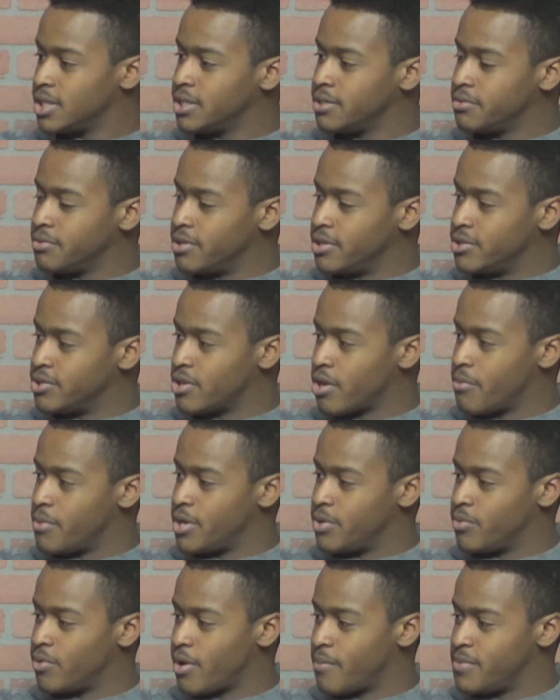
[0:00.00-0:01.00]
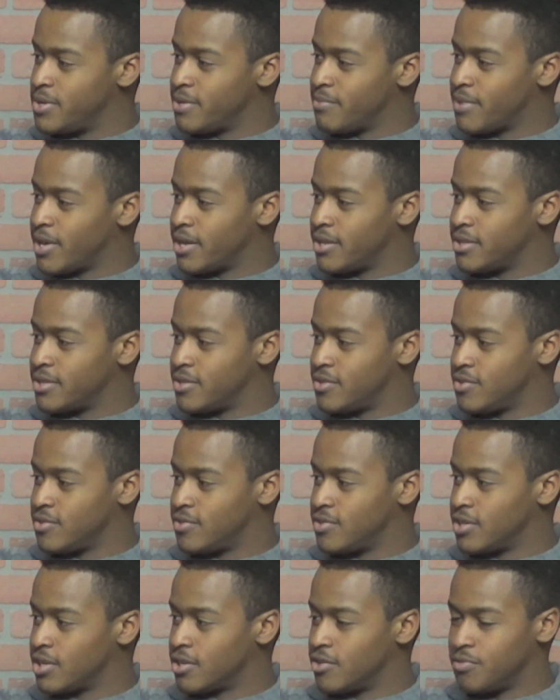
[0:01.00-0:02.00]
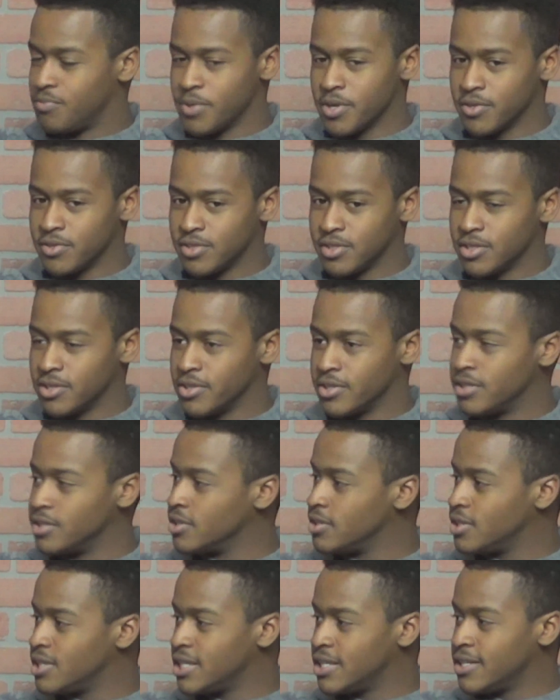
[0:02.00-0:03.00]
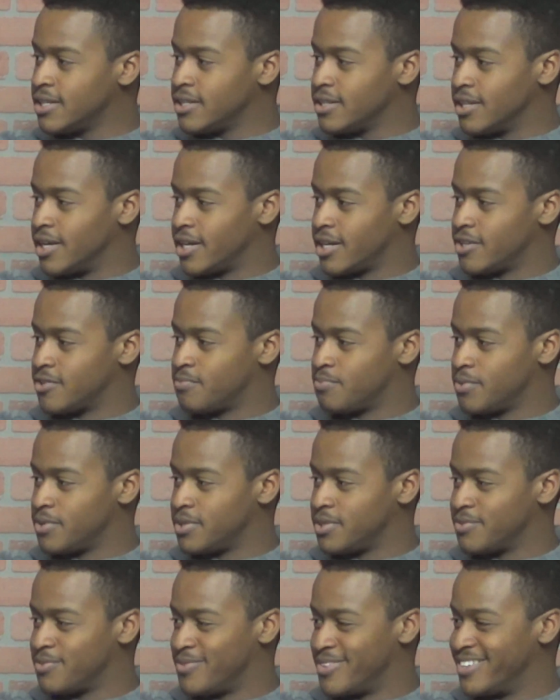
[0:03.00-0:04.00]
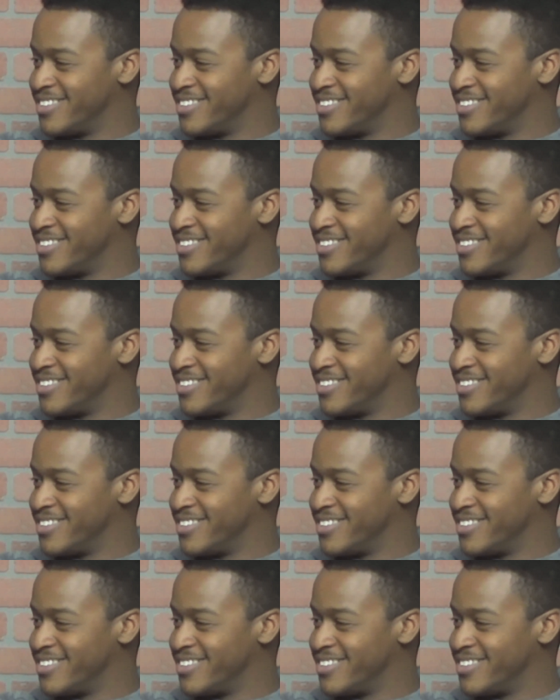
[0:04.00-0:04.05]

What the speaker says: So I'm not. This isn't a conspiracy theory. Like it's pretty. What?